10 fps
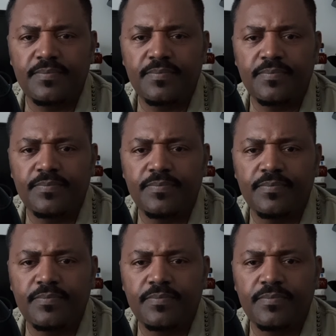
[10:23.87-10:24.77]

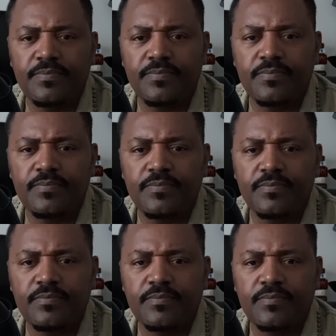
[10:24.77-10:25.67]

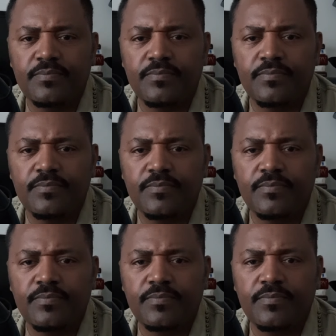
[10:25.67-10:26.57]

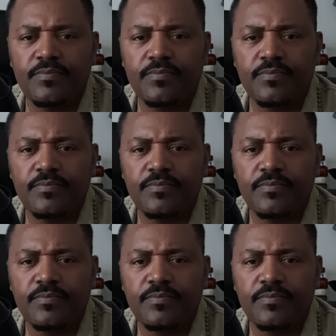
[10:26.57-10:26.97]
(no one is talking)